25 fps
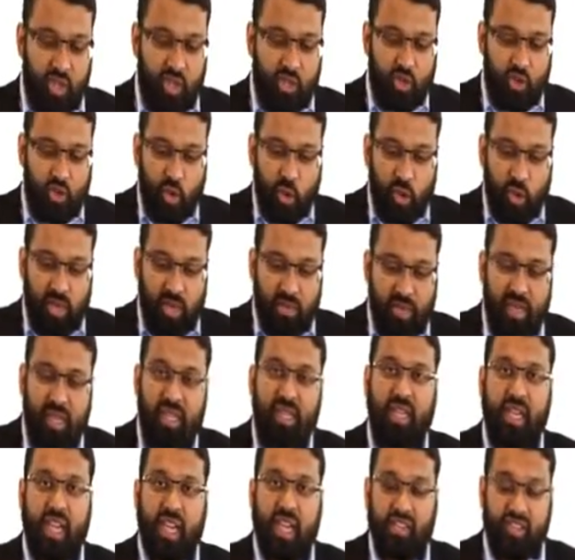should only be
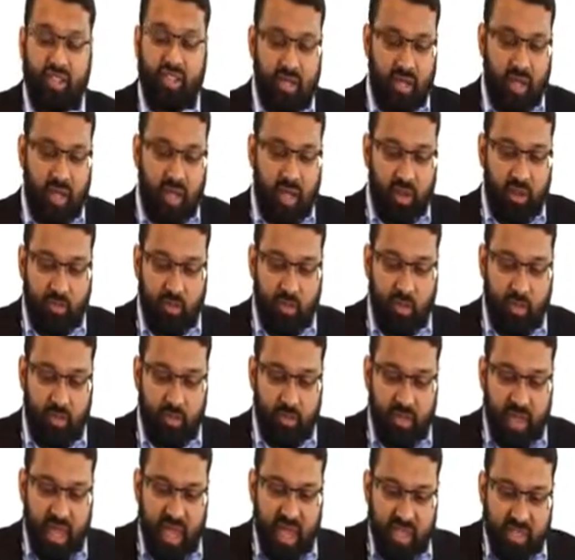engaged in for the
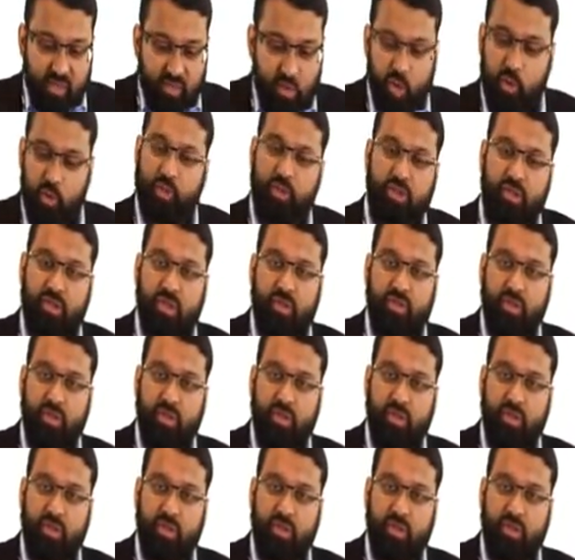base purpose